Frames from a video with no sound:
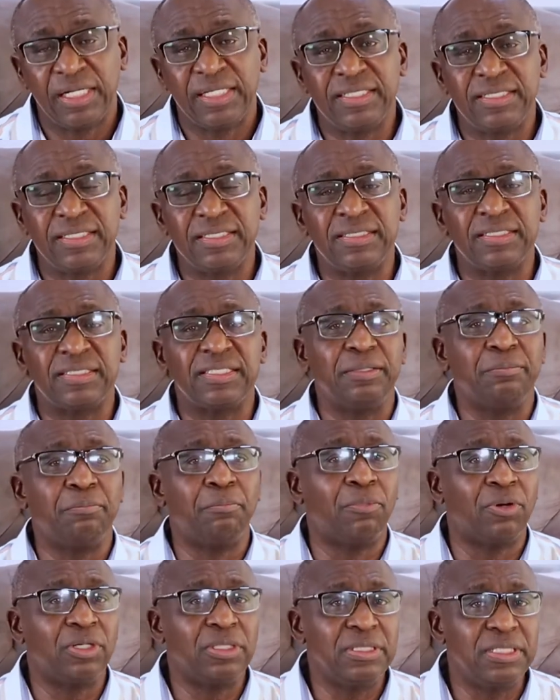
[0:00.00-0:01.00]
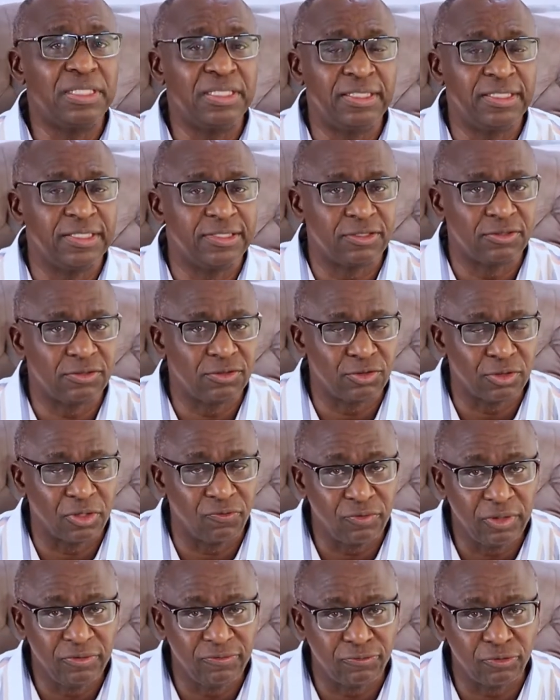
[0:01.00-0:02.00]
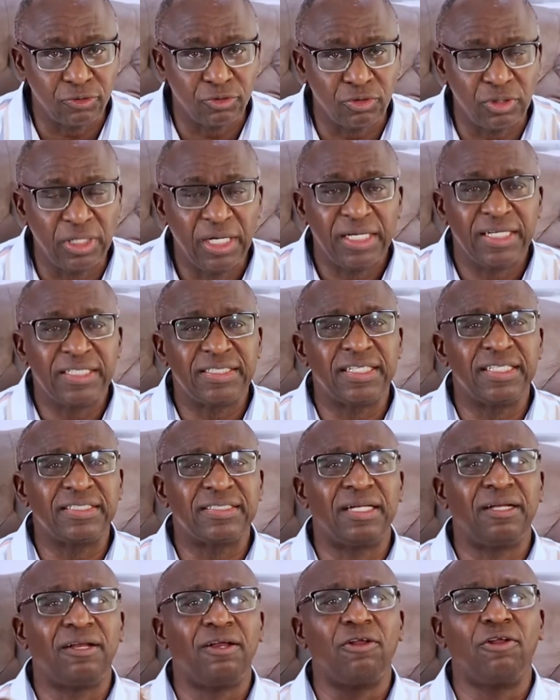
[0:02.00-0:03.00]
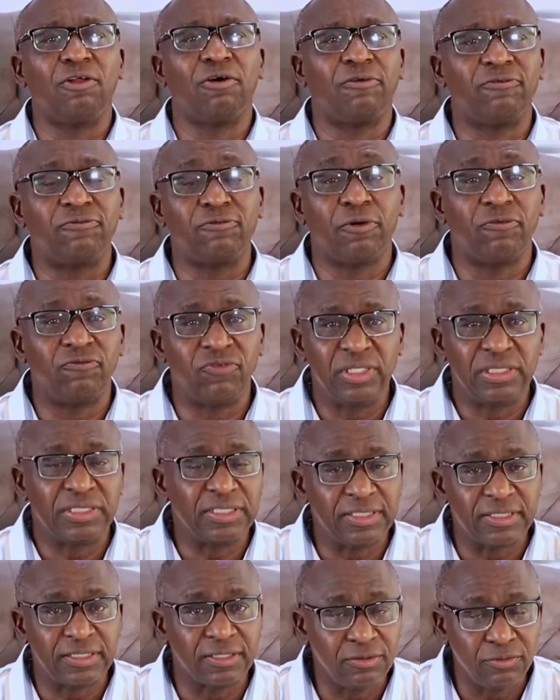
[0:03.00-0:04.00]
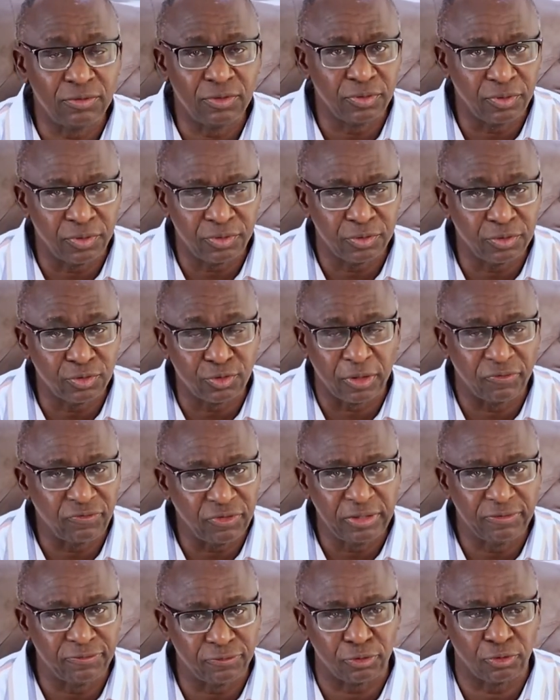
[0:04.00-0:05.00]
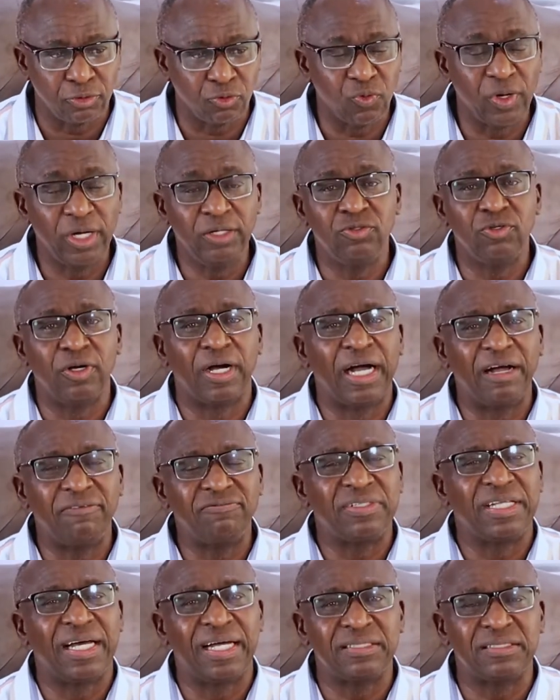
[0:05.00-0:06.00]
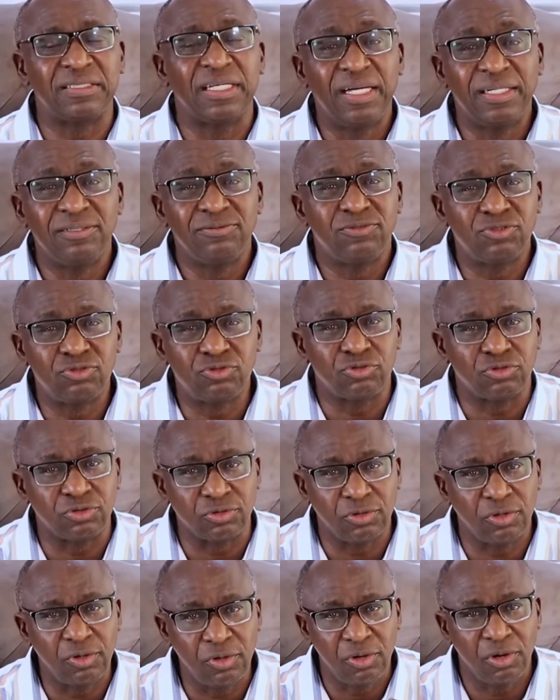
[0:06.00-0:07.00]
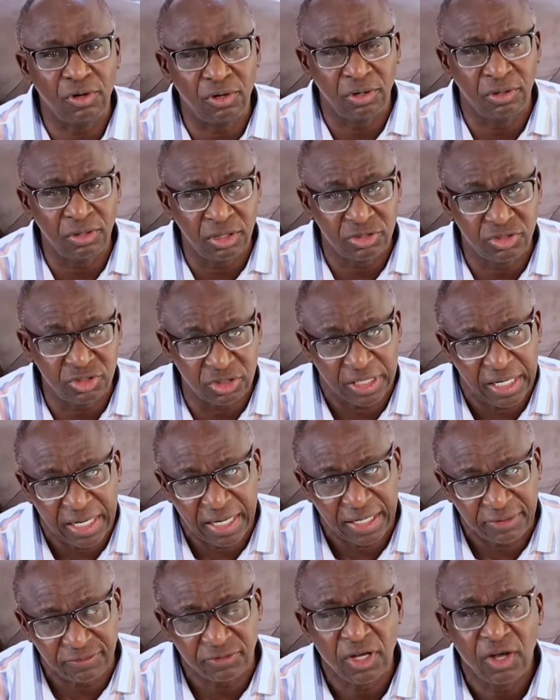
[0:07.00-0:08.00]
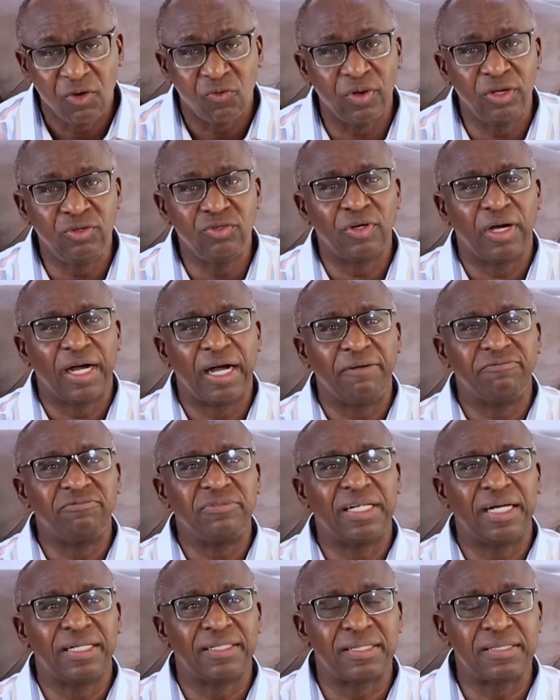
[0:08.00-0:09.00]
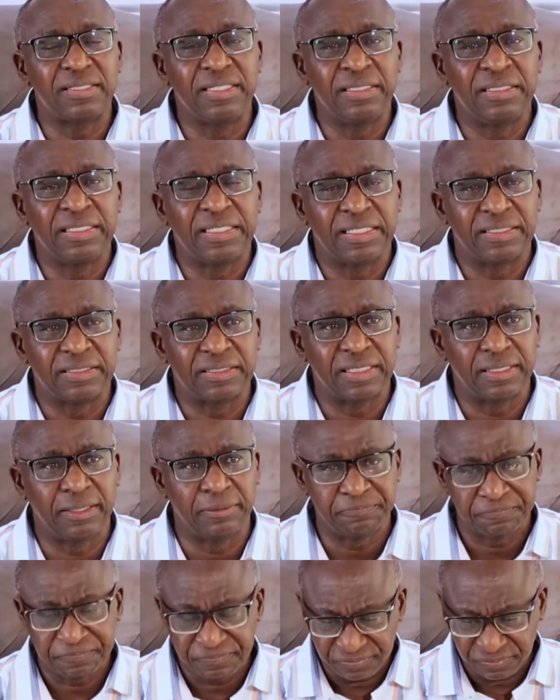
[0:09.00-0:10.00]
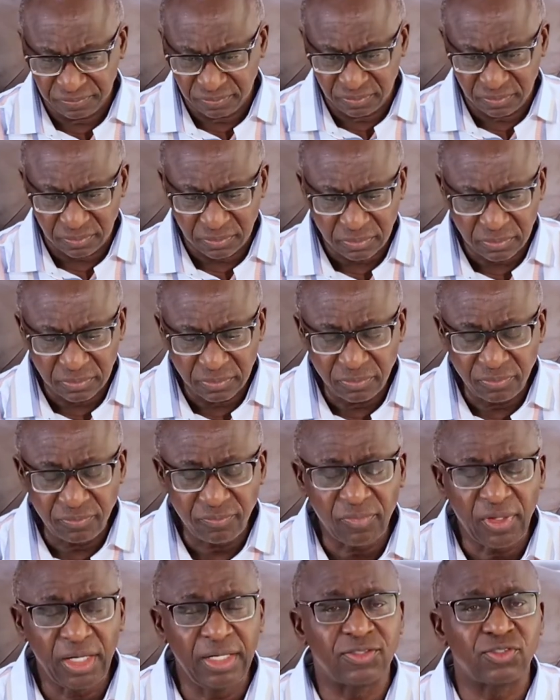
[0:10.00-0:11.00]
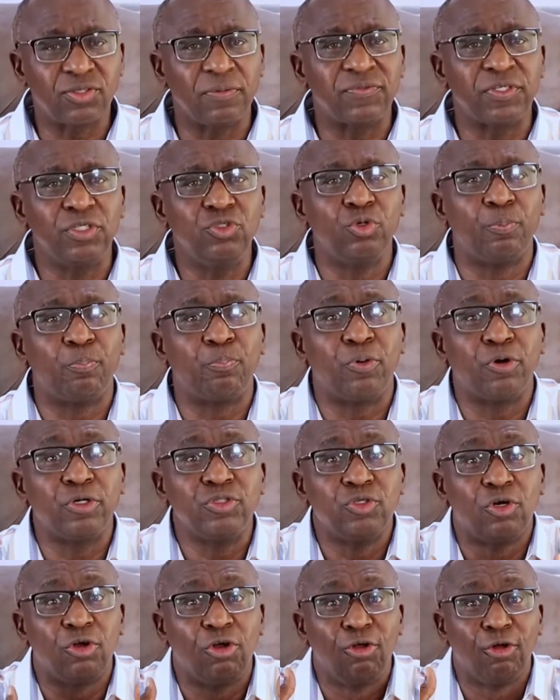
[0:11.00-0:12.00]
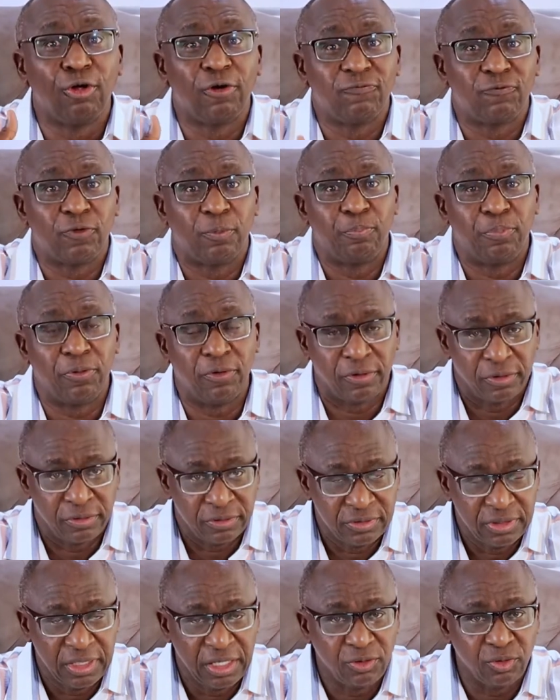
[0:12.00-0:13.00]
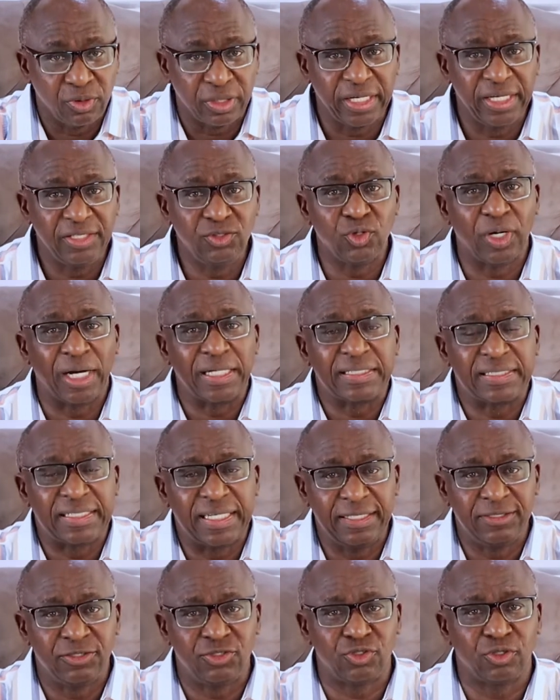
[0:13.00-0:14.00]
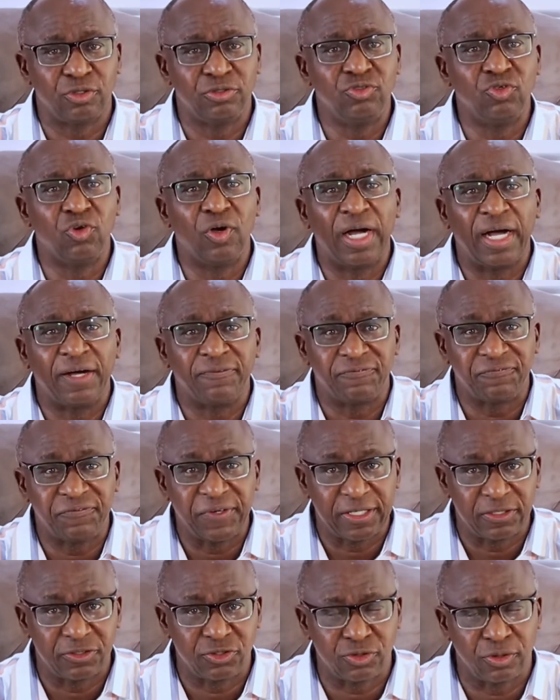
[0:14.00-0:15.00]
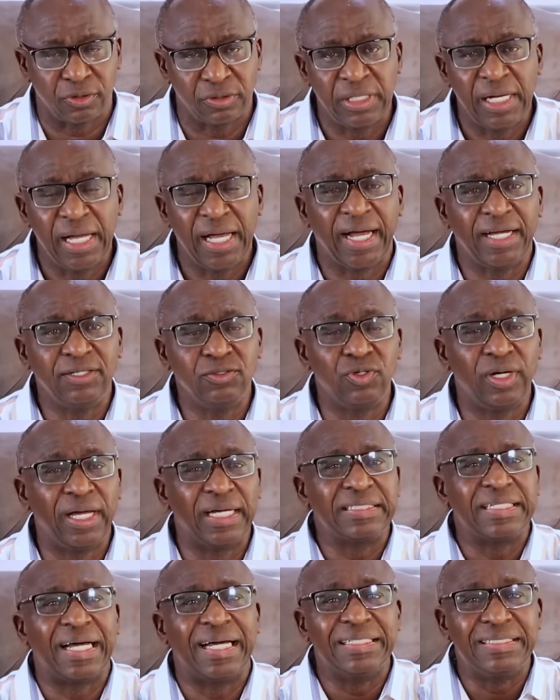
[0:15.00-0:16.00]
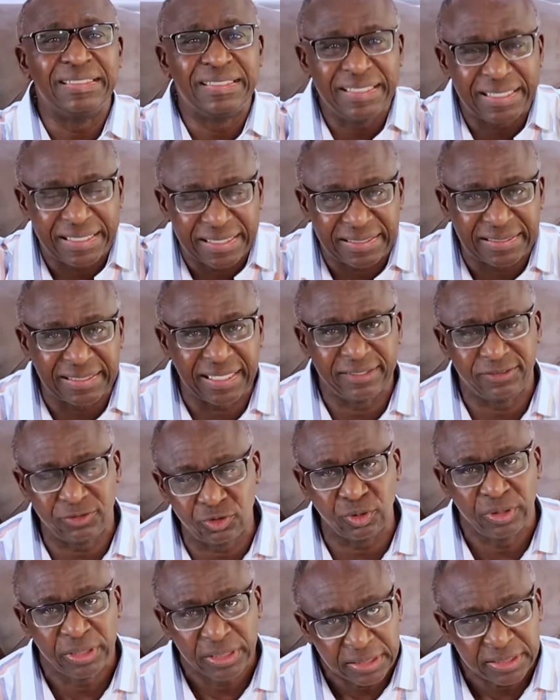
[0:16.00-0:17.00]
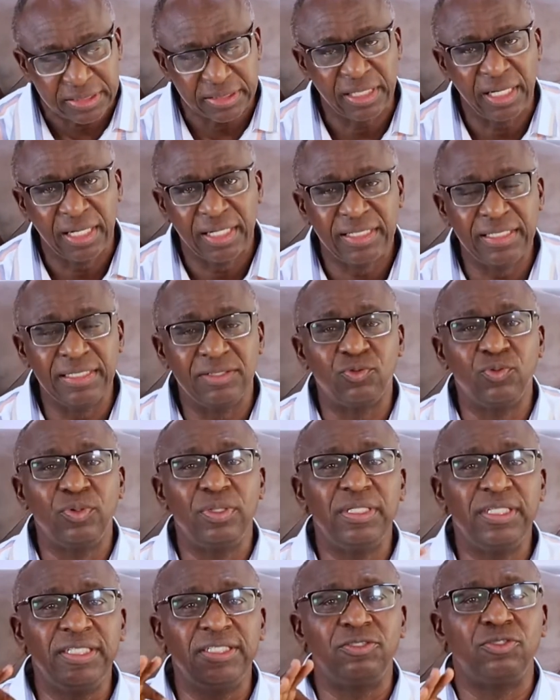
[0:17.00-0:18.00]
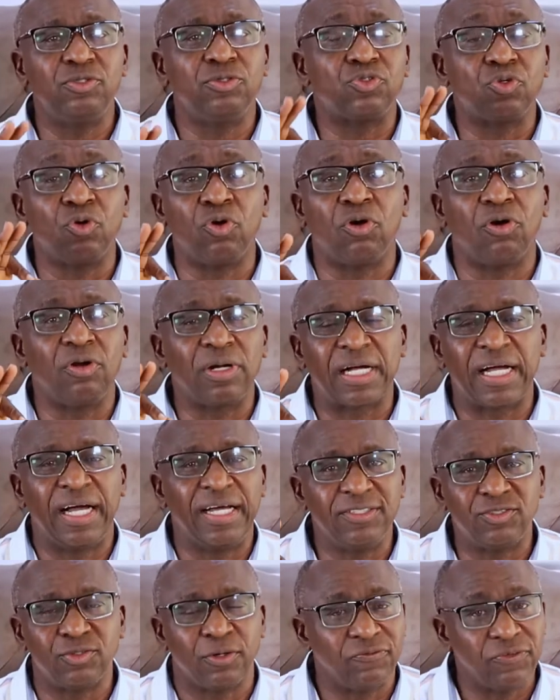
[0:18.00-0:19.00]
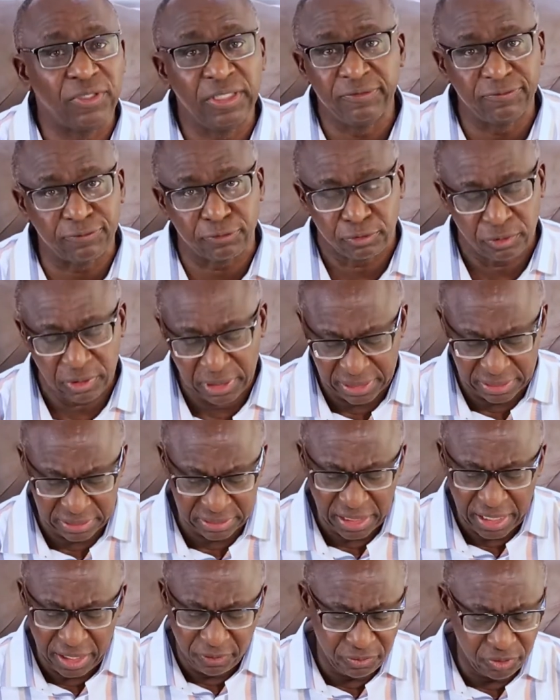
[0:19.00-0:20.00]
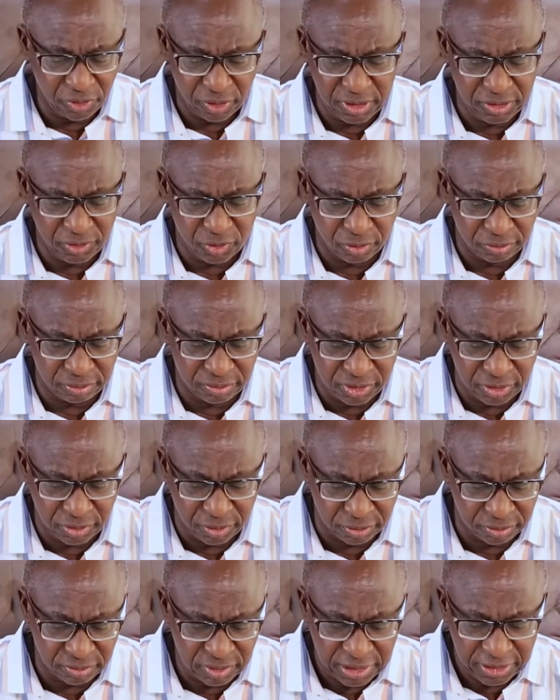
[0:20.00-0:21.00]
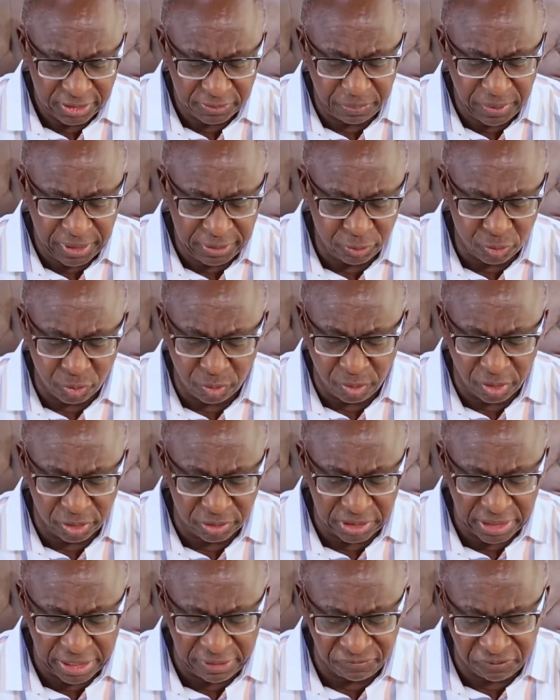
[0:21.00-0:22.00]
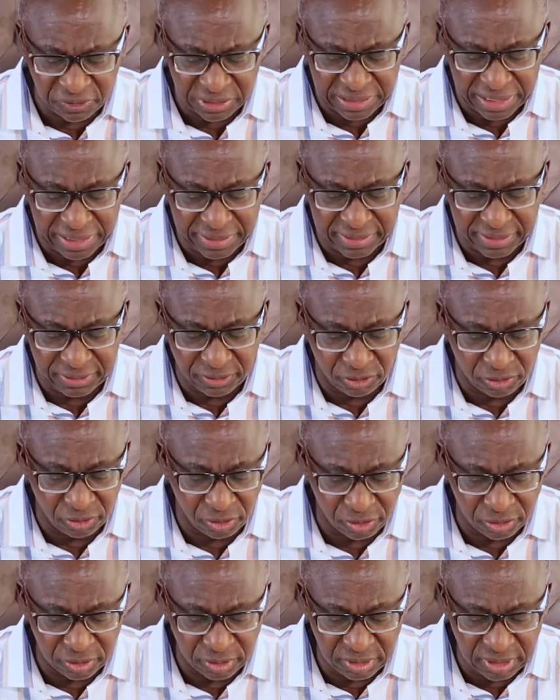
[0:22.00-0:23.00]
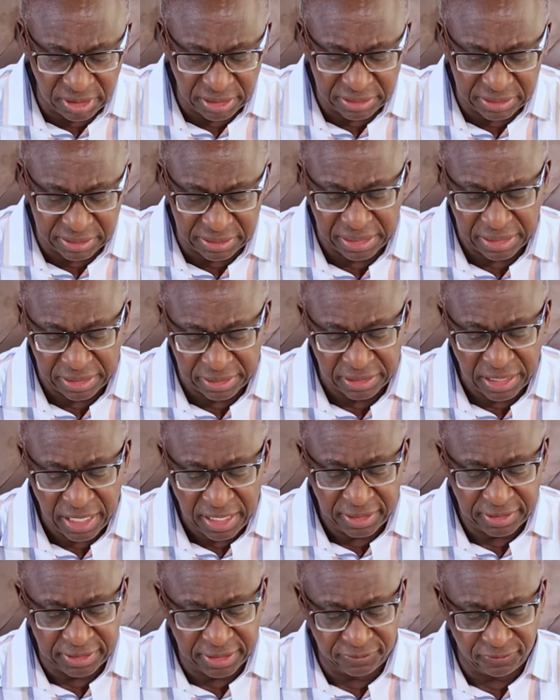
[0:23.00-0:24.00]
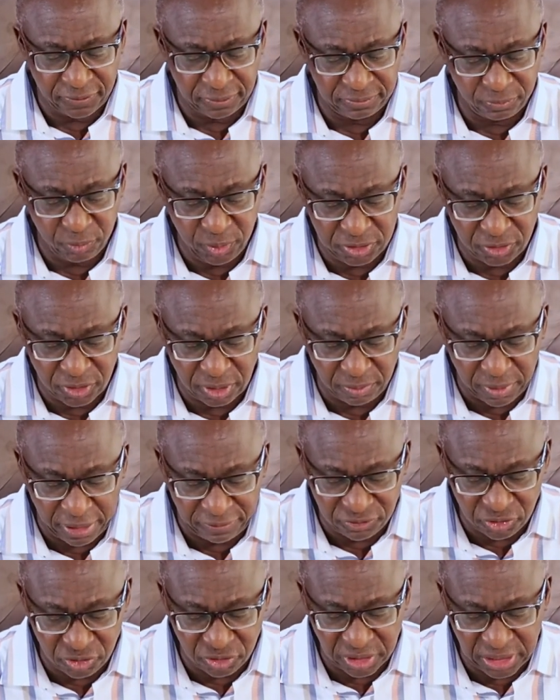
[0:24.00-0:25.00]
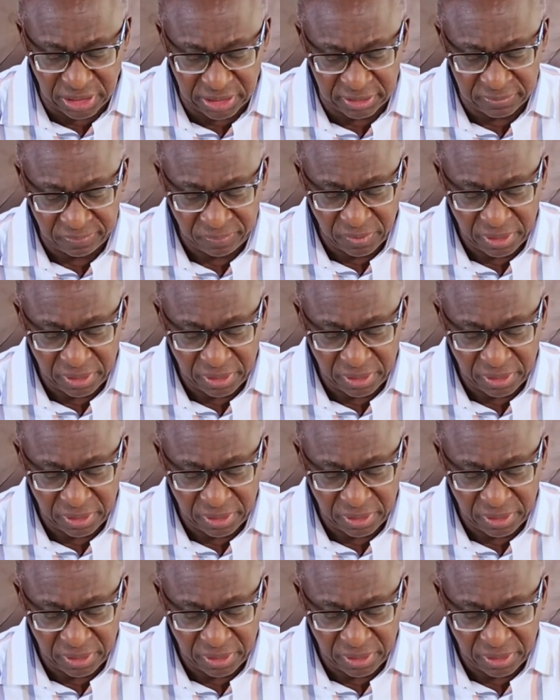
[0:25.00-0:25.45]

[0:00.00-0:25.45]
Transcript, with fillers: It didn't say money is the root of evil. It says the love of it is the root of evil when you have that strong drive, when you have that thing that um, uh, is something you pour your love upon, okay, your attention, your affection, and you get addicted to it, it will lead you to all kinds of evil. And we don't need to, you know, spend too much emphasizing on, on these things. It says, from which some have strayed.